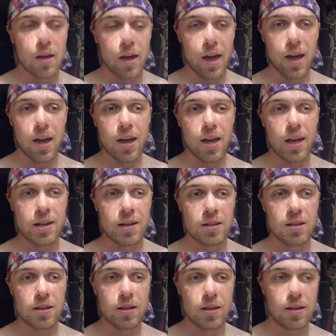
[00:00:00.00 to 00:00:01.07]

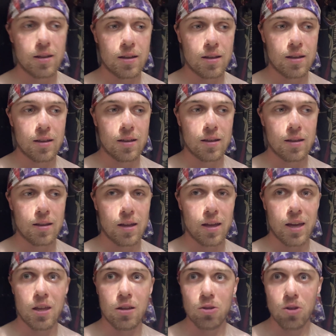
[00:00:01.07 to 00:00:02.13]
and
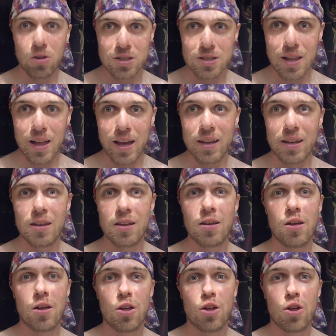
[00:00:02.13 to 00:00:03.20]
it looks like
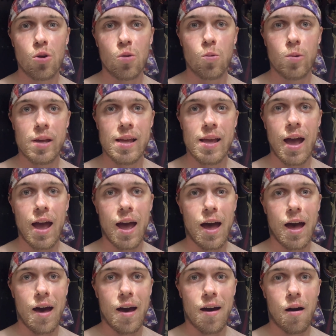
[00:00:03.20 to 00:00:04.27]
we
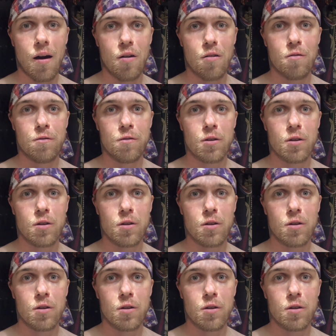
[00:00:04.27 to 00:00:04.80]
have